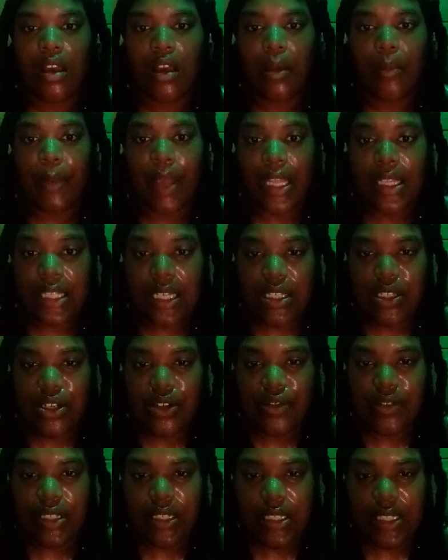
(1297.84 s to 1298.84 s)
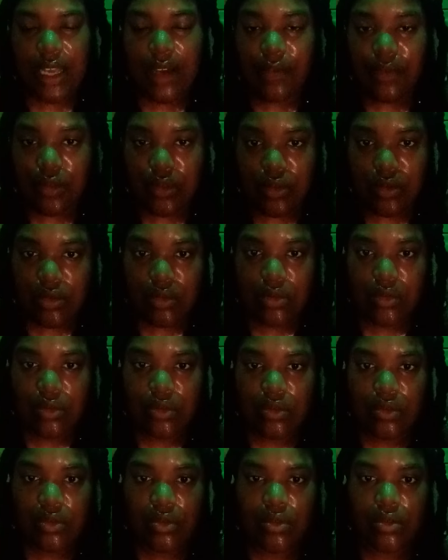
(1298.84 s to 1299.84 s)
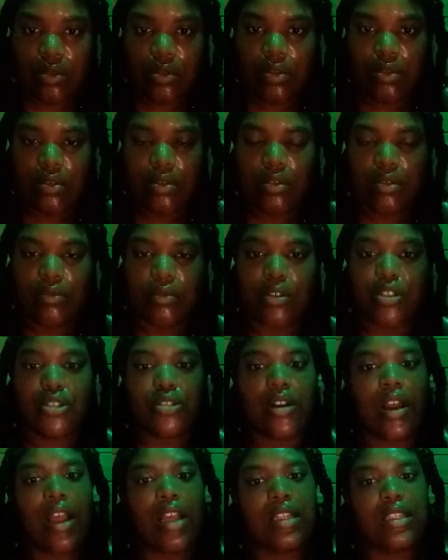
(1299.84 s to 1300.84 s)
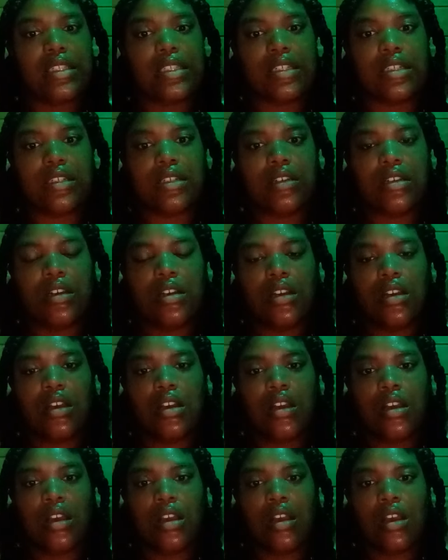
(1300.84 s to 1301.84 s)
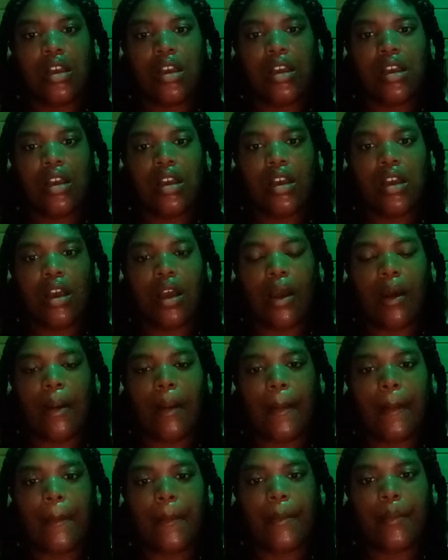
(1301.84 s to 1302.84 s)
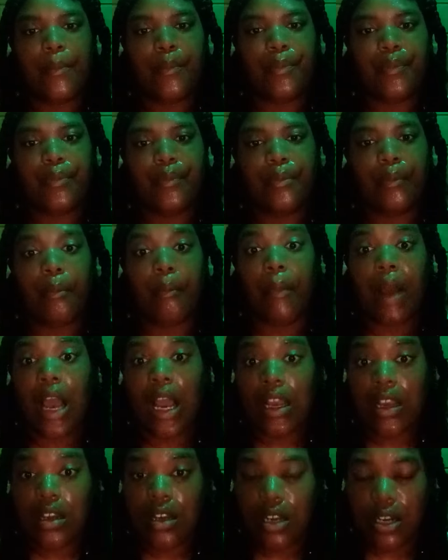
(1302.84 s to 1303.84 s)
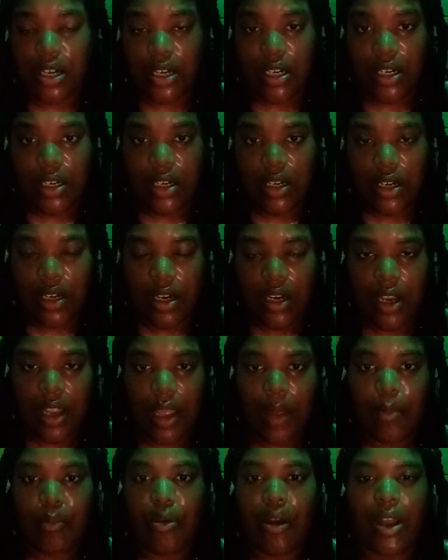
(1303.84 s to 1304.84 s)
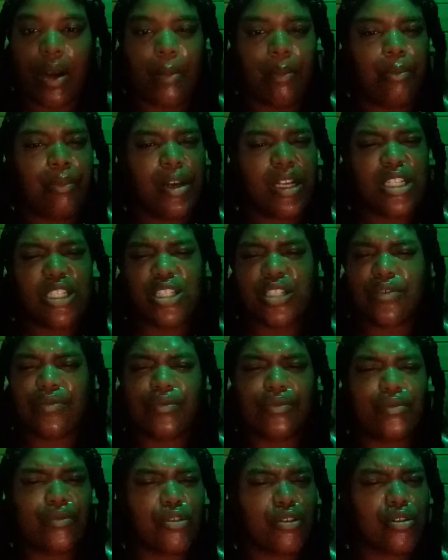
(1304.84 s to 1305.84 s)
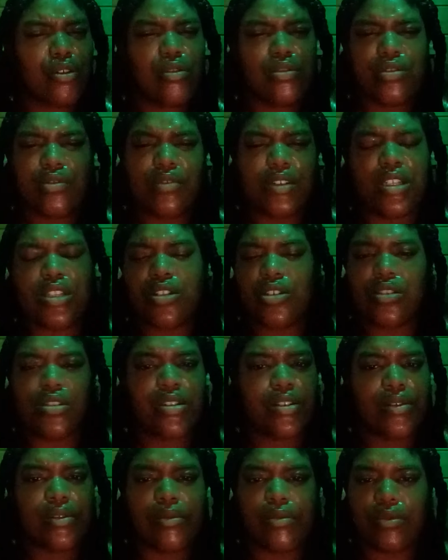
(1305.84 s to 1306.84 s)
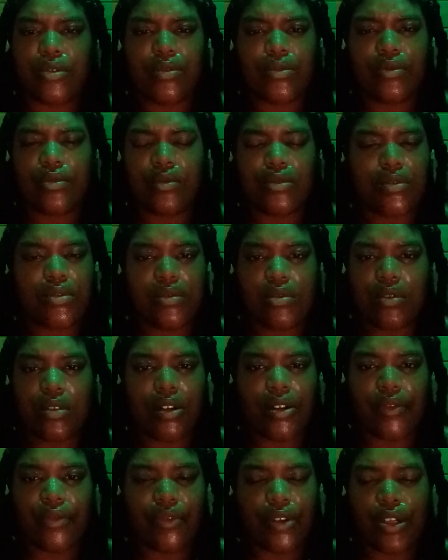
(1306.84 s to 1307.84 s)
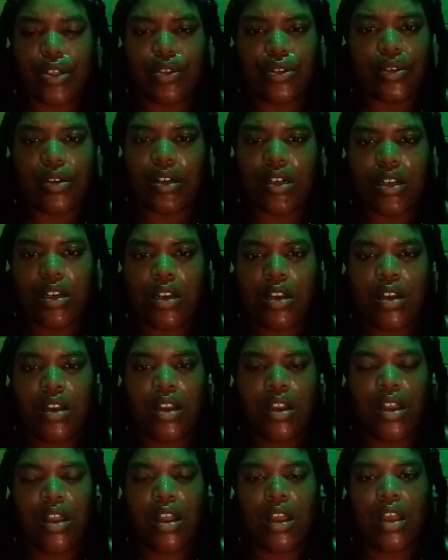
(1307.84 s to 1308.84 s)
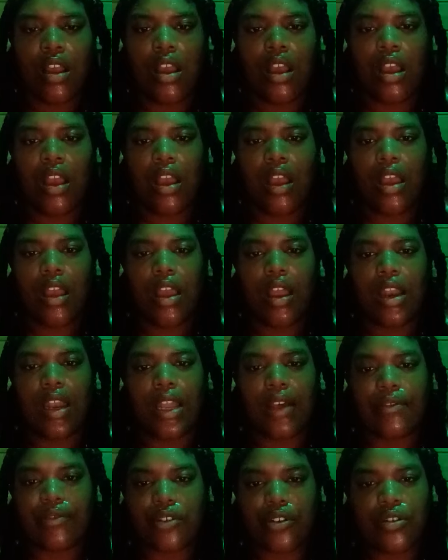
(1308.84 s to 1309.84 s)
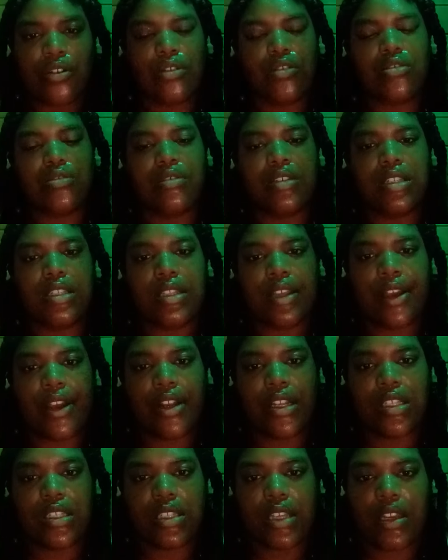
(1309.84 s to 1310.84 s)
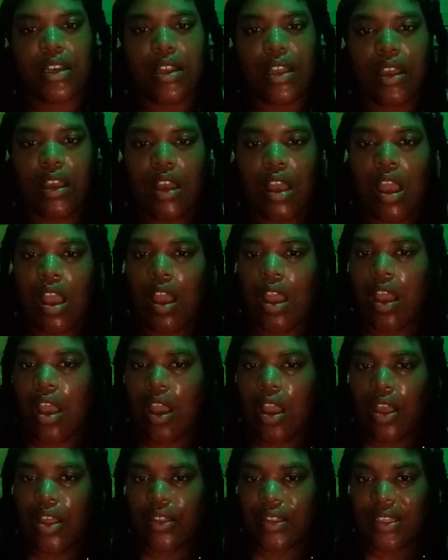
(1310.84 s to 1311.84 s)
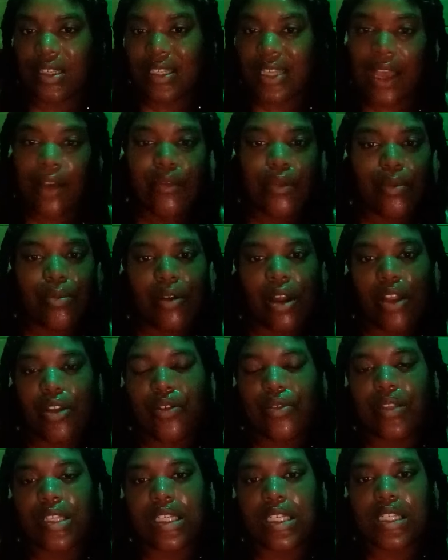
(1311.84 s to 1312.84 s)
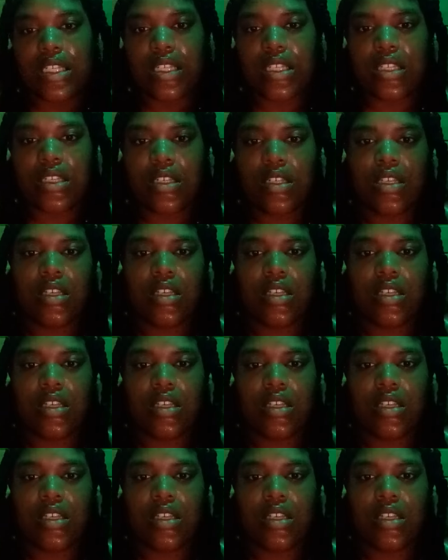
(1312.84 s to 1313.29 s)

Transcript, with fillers: a man that serves the devil was trying to um, mock her and brought a bunch of groceries to her, her front door and left the groceries there and said, The devil brought you this.